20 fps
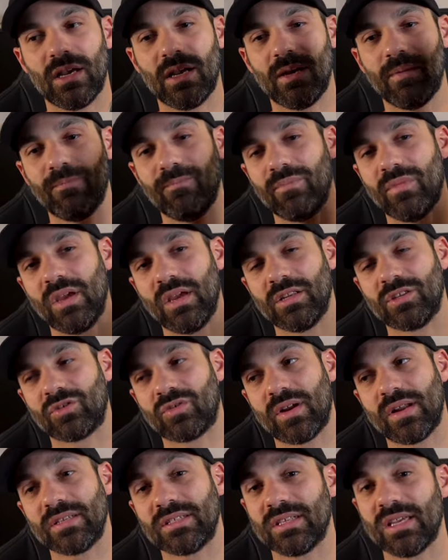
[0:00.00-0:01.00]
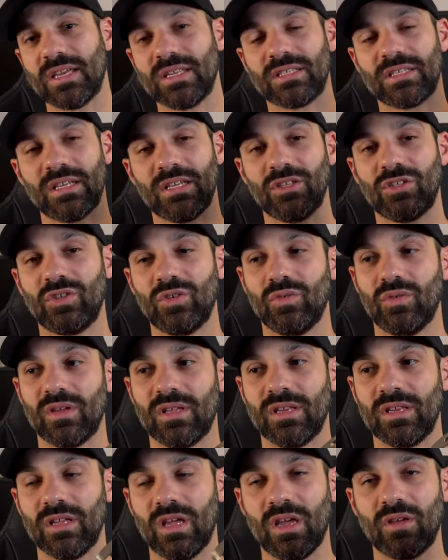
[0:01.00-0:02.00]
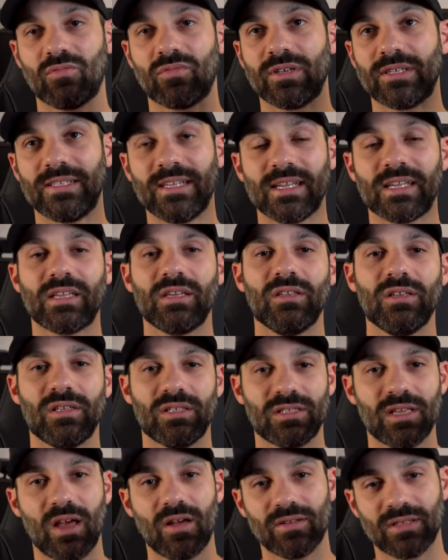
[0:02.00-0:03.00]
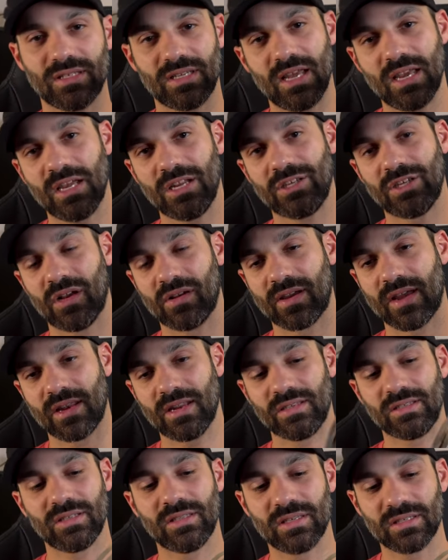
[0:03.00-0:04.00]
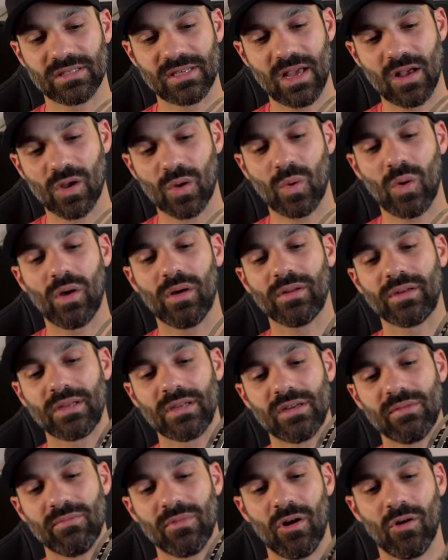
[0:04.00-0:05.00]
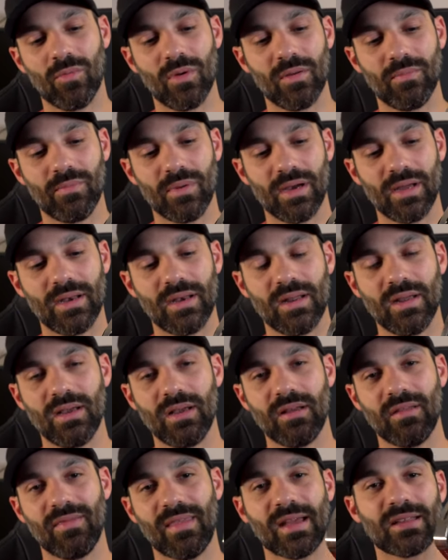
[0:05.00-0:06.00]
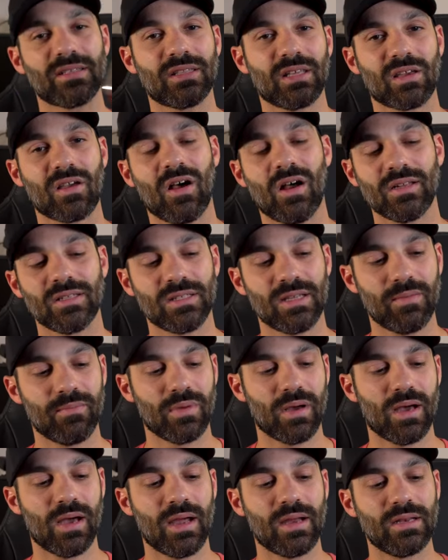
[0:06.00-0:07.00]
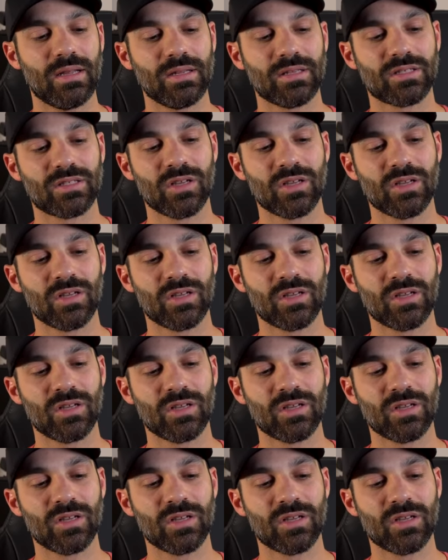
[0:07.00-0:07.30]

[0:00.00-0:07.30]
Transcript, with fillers: Um, it translates into a, a ridiculous soundstage. I'll get into the sound quality in a moment, but that's the concept behind it.